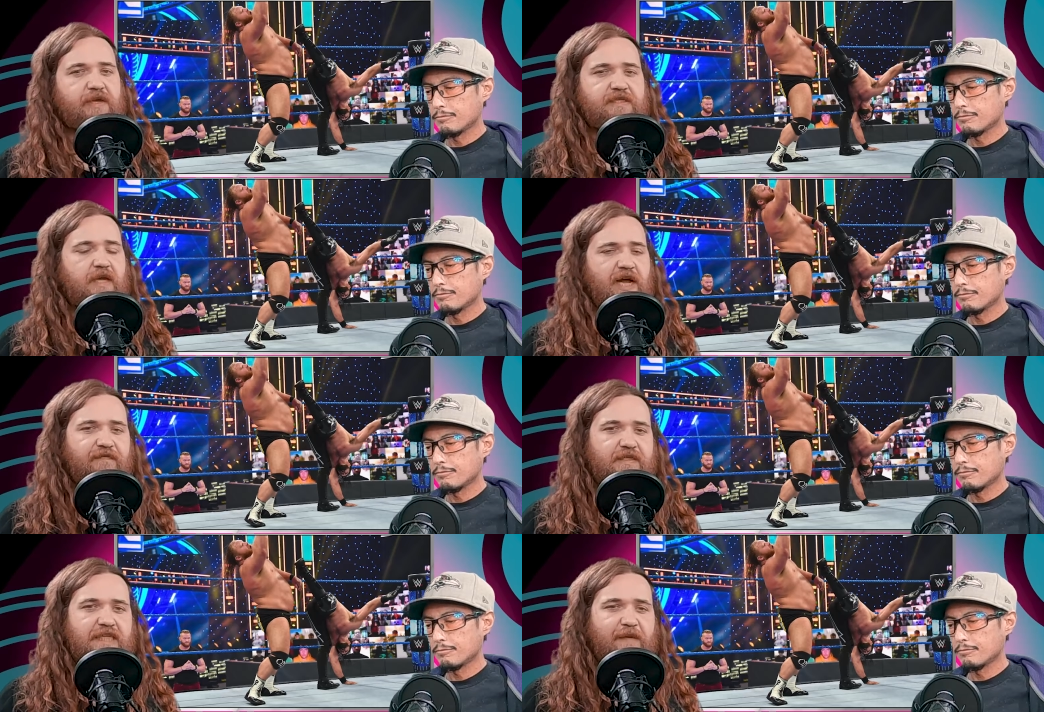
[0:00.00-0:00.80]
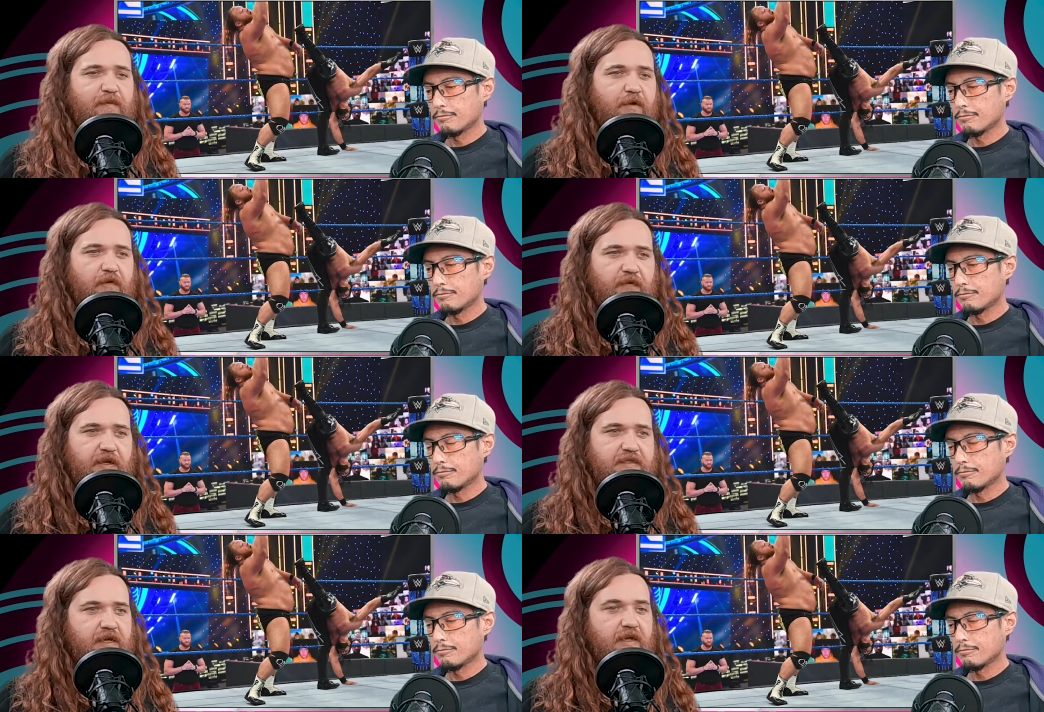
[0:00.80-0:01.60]
Speaker 1: pissed off and slapping
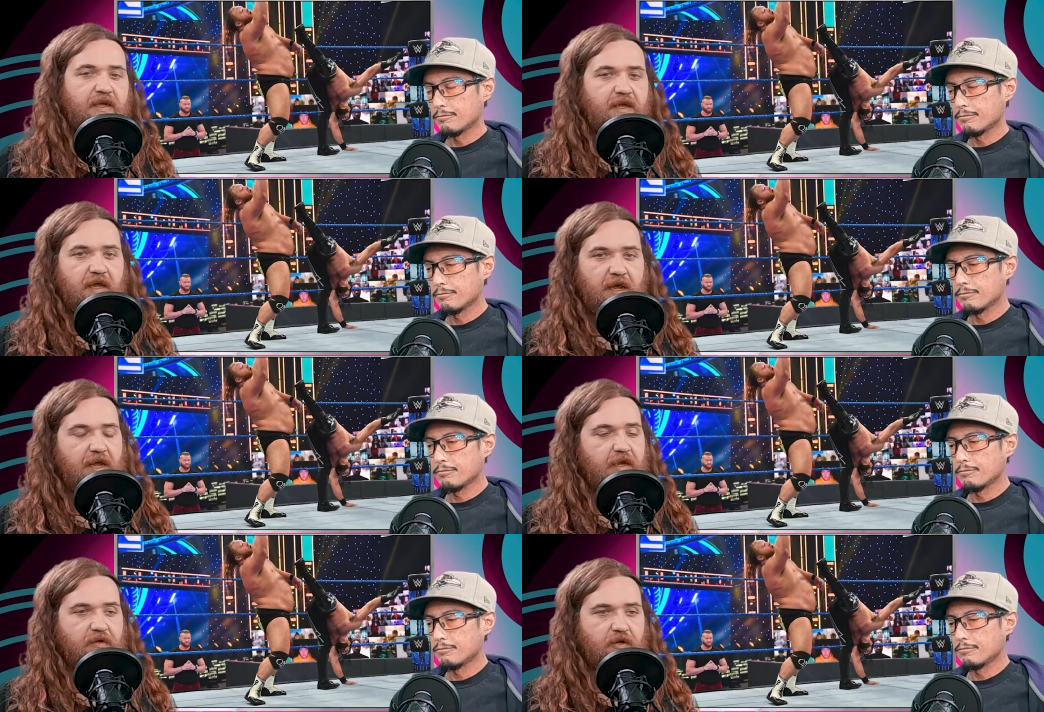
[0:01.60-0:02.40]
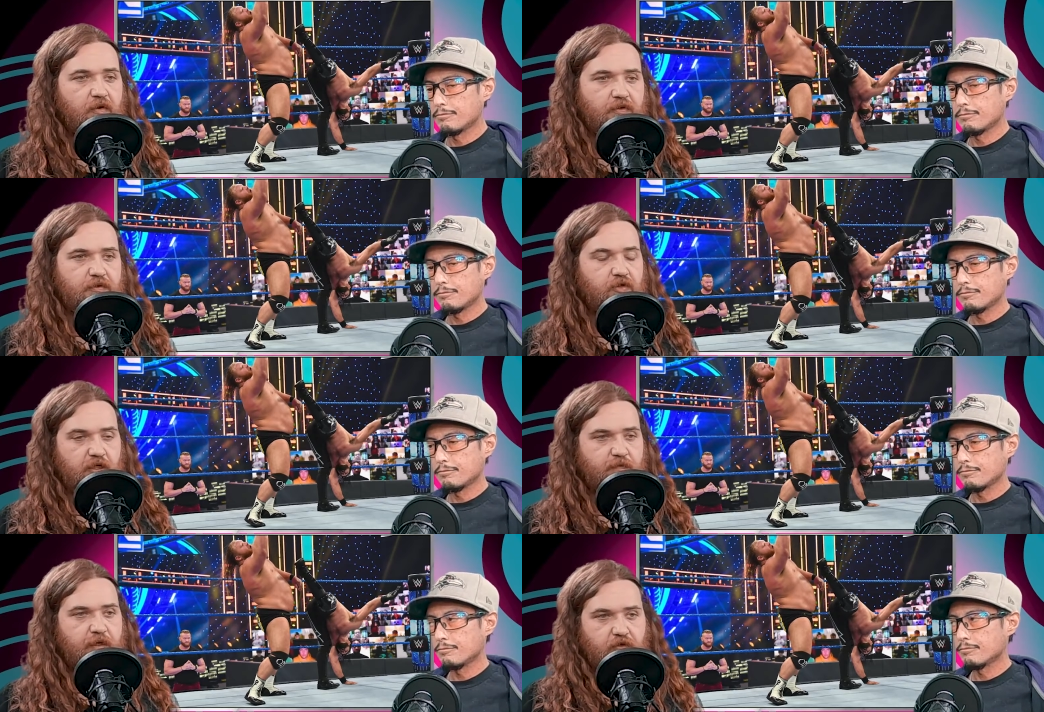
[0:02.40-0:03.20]
Murphy. He's like, hey, you know,
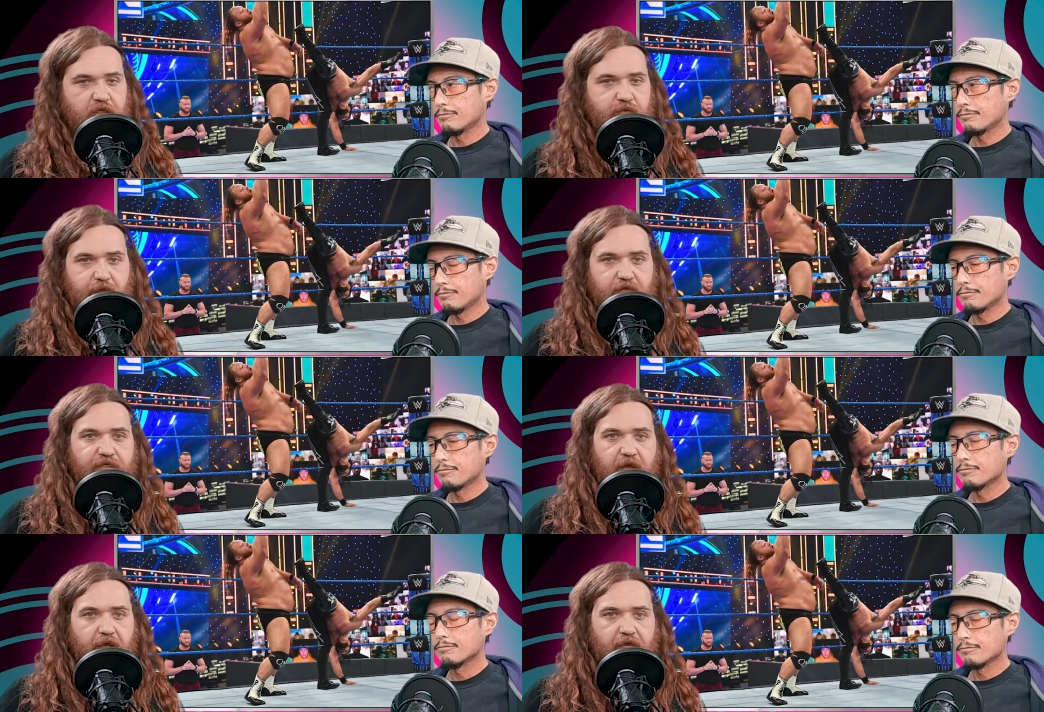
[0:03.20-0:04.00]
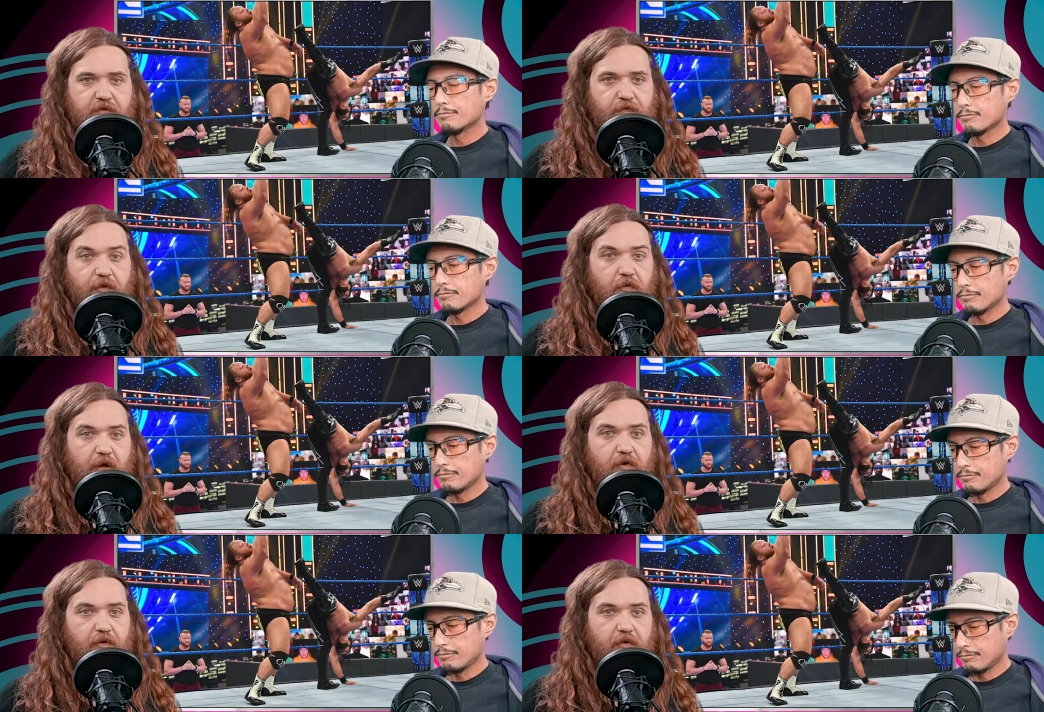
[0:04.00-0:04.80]
trust me, trust me, it's fine. It's for the
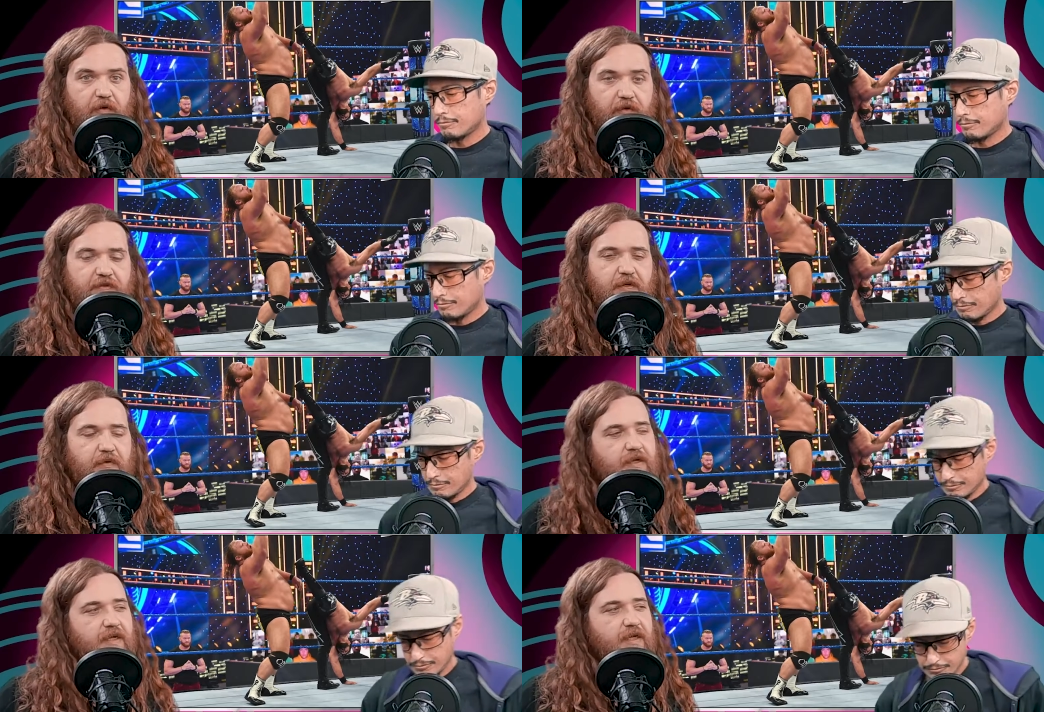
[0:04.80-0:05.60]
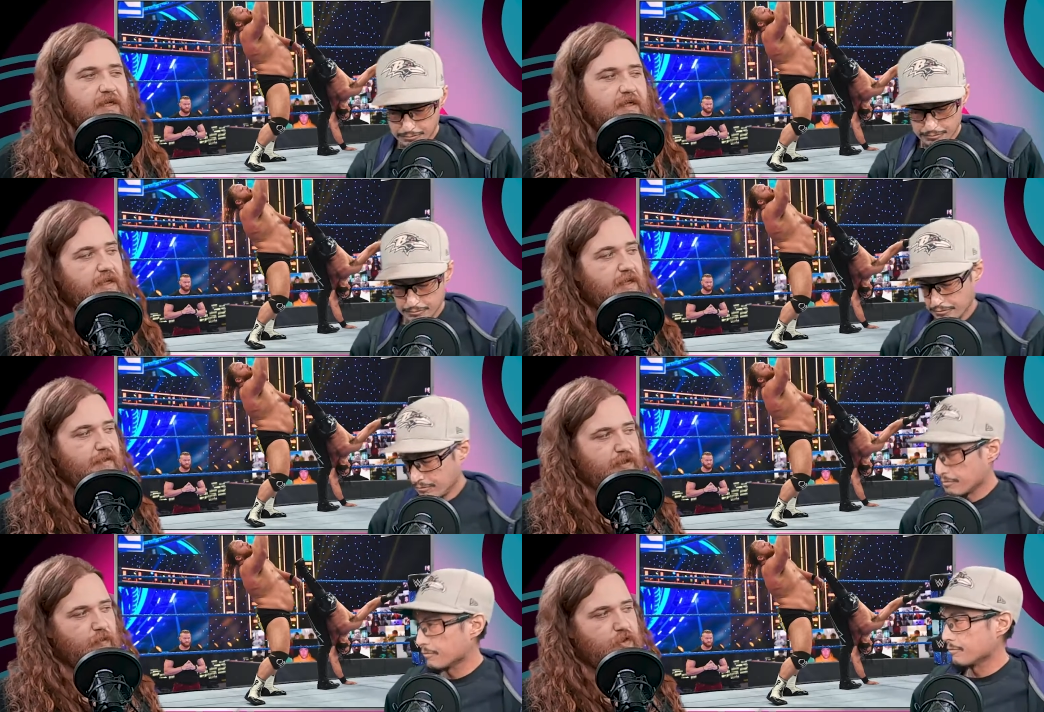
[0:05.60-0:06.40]
greater good. So
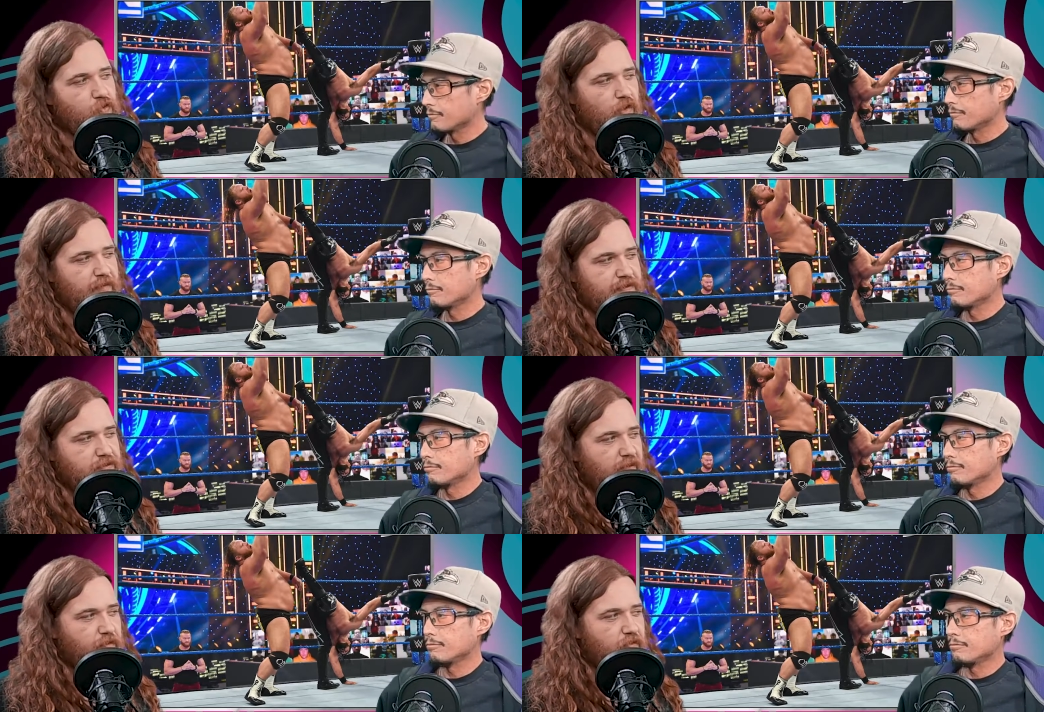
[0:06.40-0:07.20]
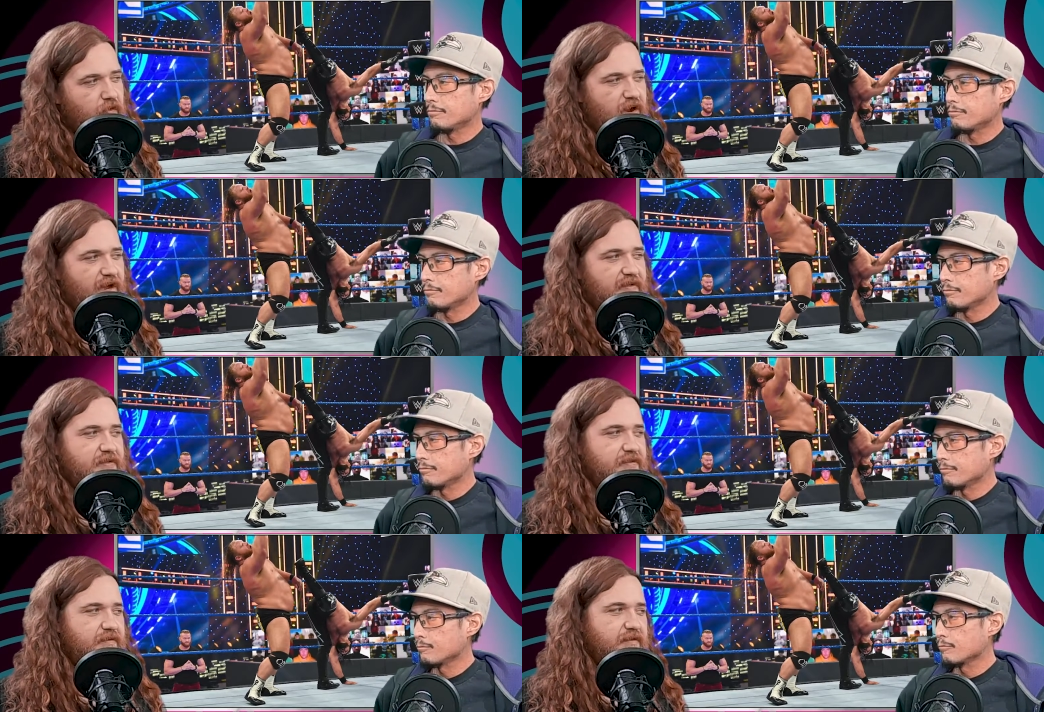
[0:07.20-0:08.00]
is he rejoining him as a double
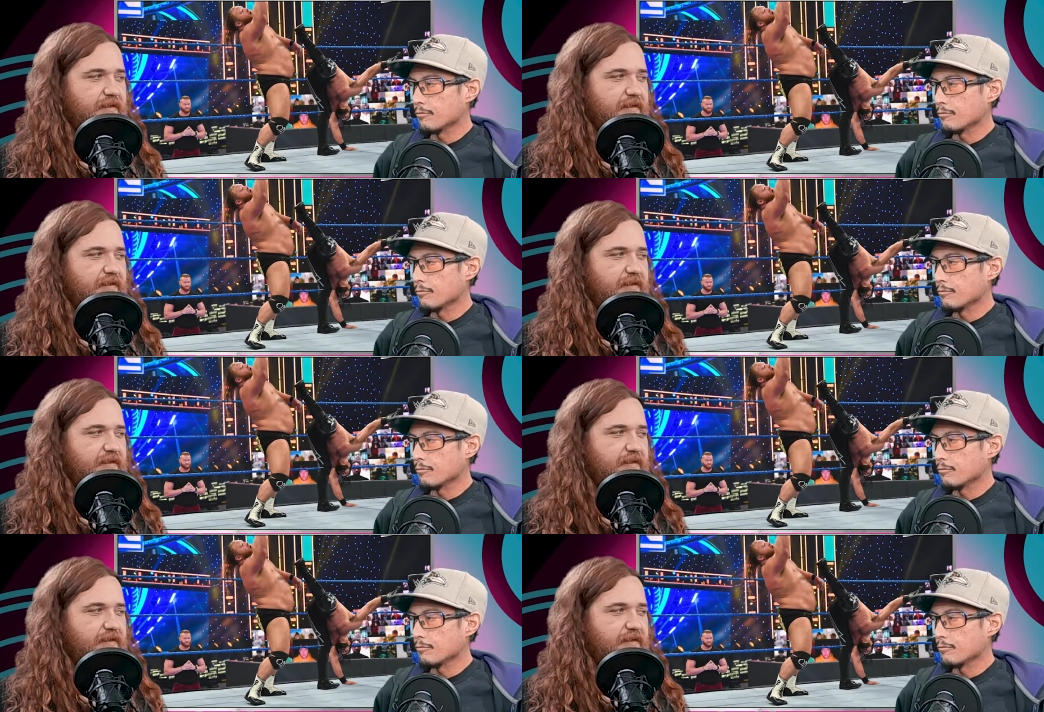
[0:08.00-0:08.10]
cross?